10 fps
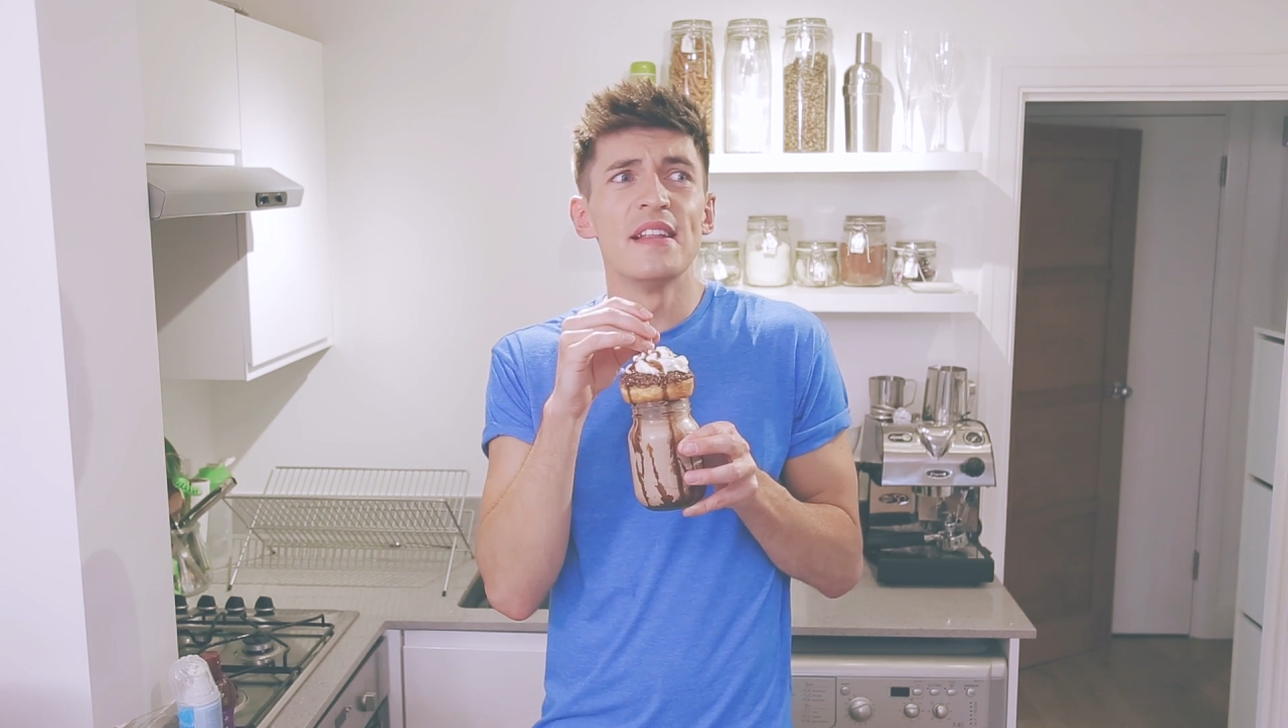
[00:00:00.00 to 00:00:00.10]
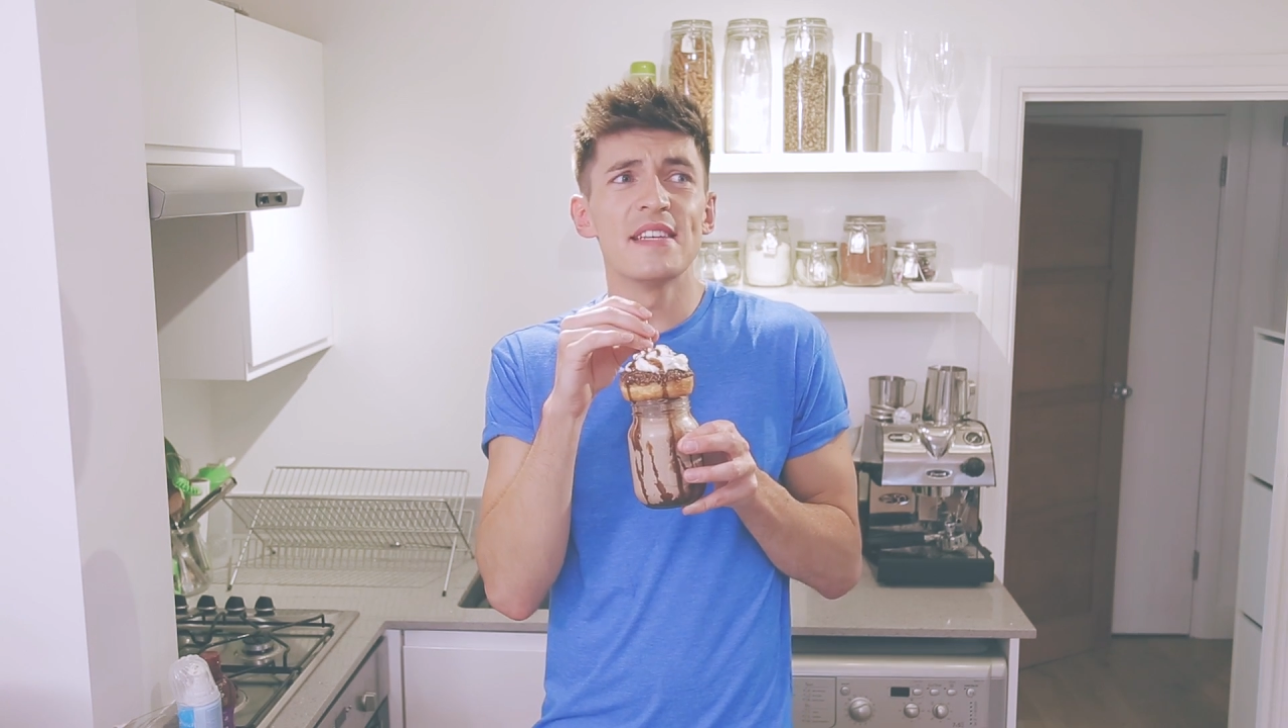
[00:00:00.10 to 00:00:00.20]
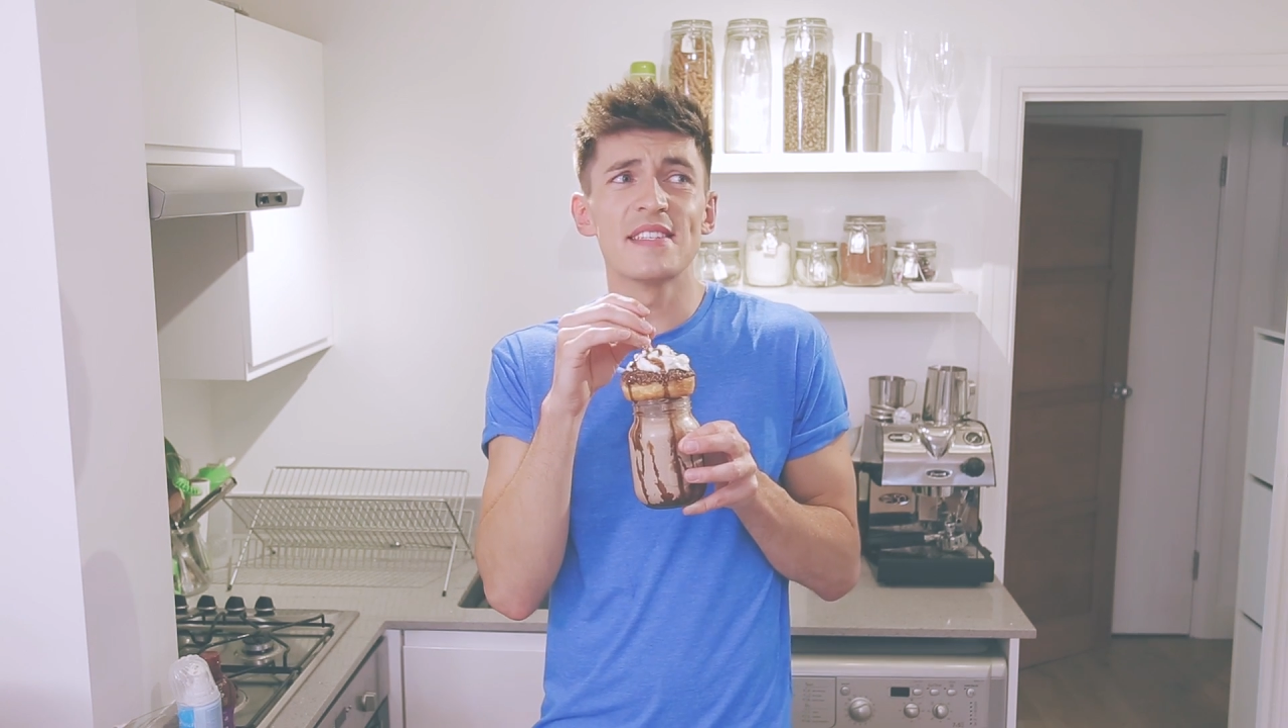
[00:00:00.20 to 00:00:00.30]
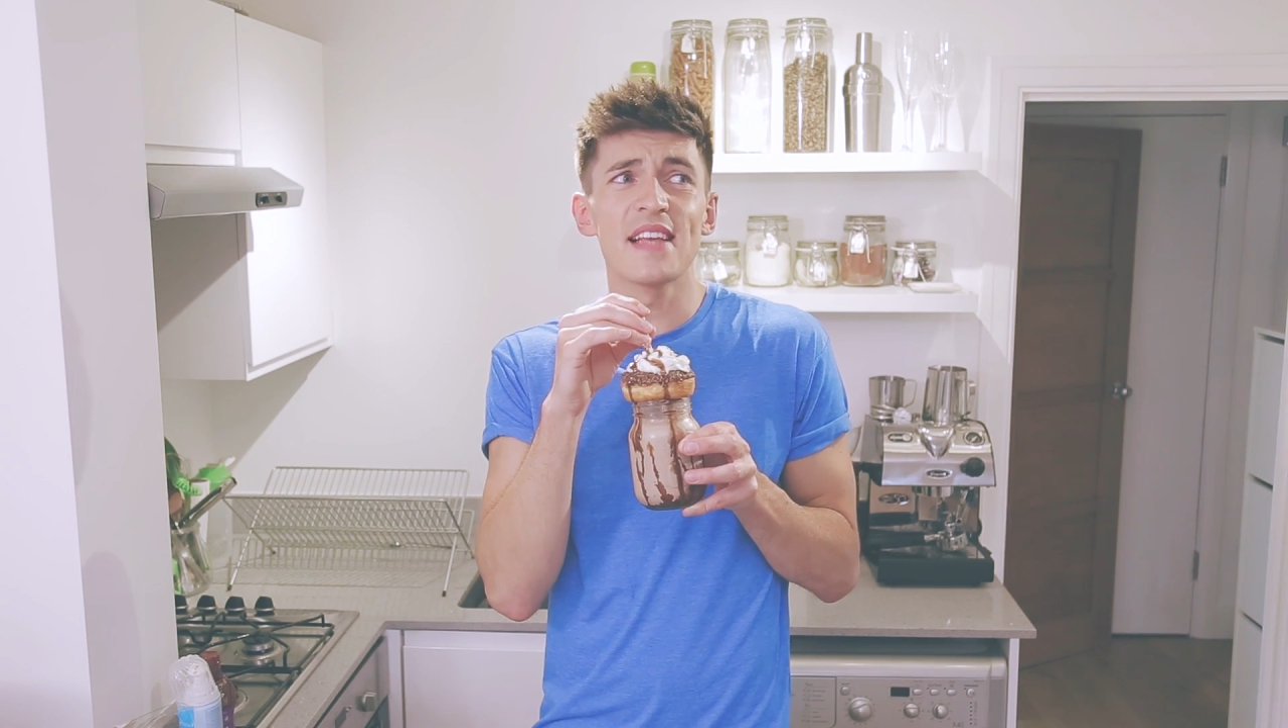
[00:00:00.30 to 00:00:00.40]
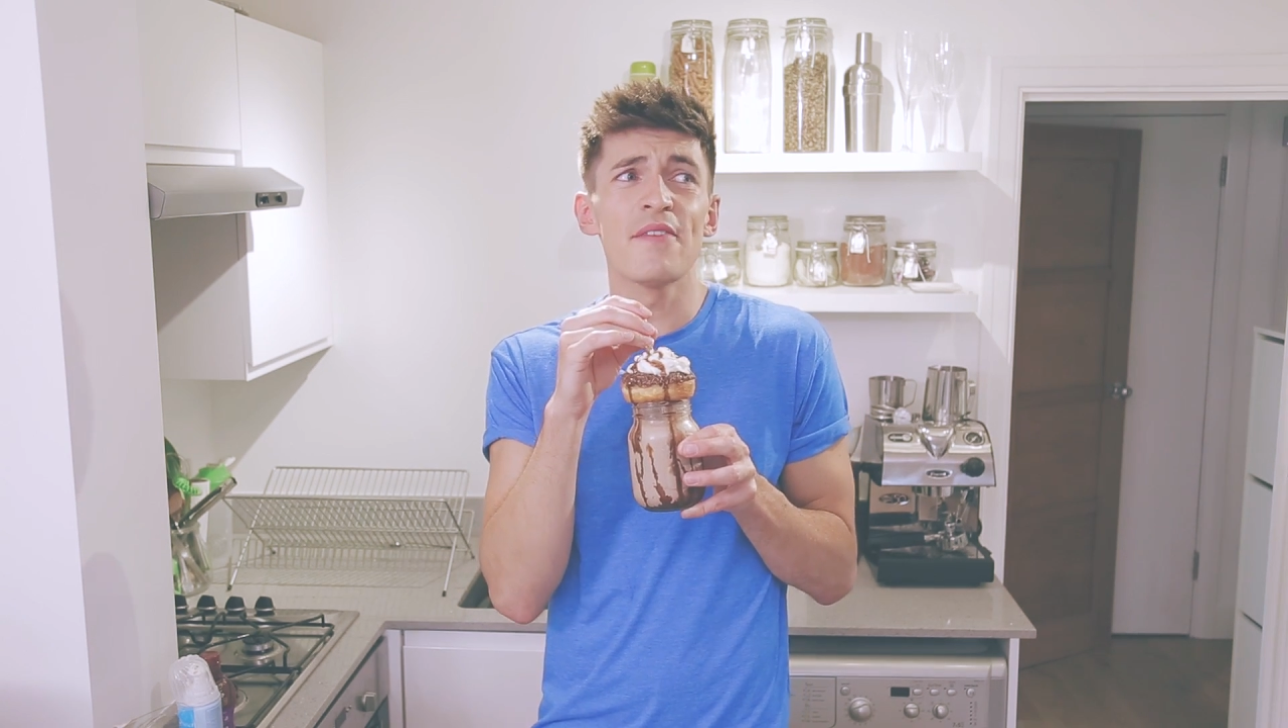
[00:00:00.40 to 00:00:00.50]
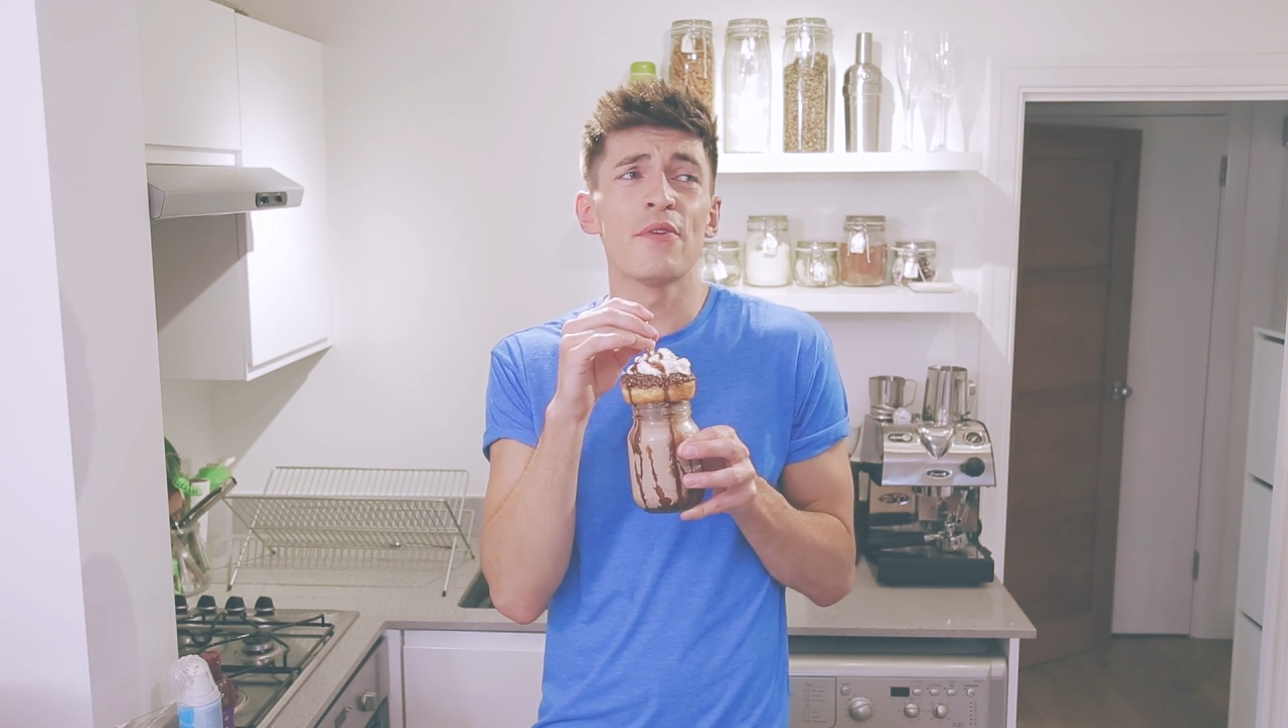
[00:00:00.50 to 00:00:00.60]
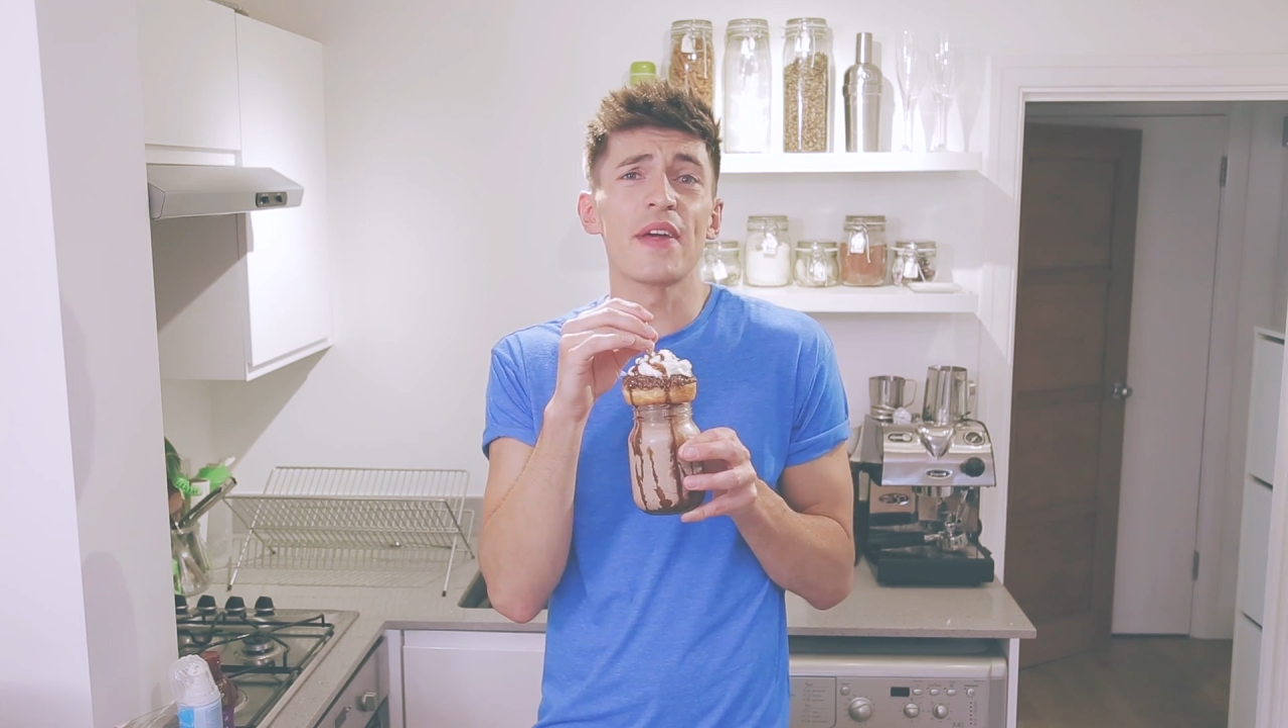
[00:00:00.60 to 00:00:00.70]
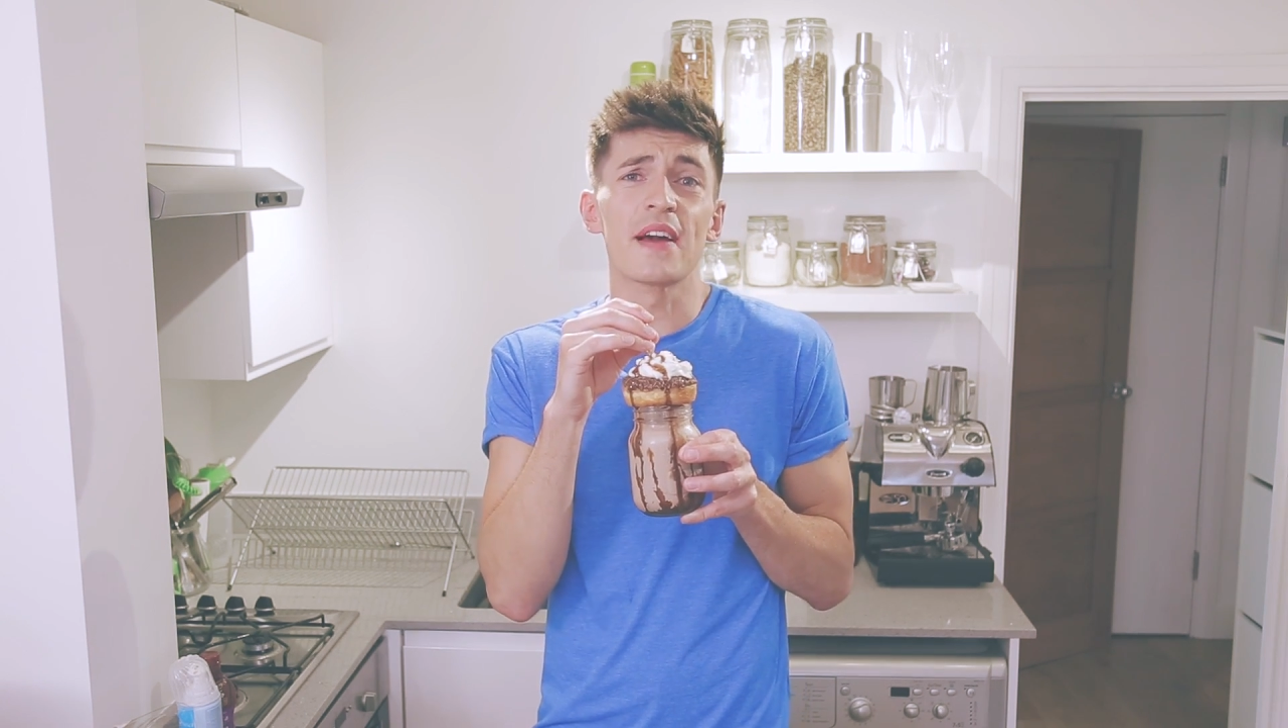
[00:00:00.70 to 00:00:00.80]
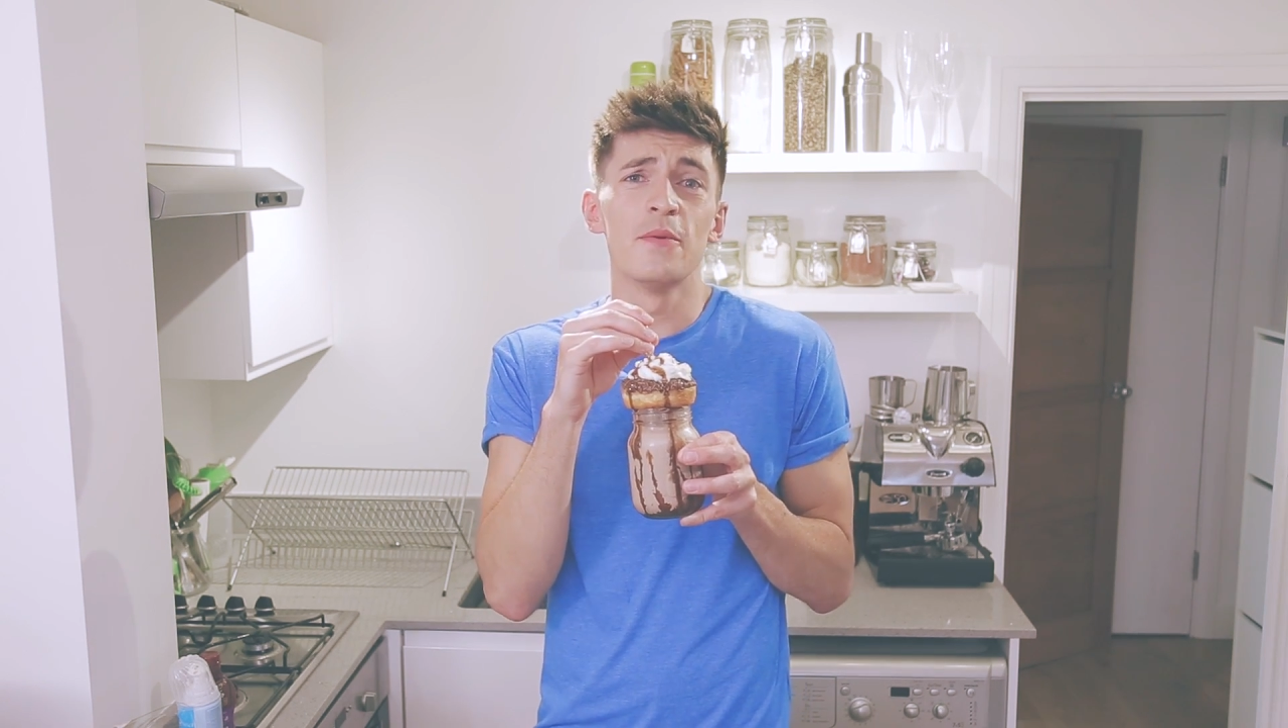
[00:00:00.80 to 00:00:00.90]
This is everything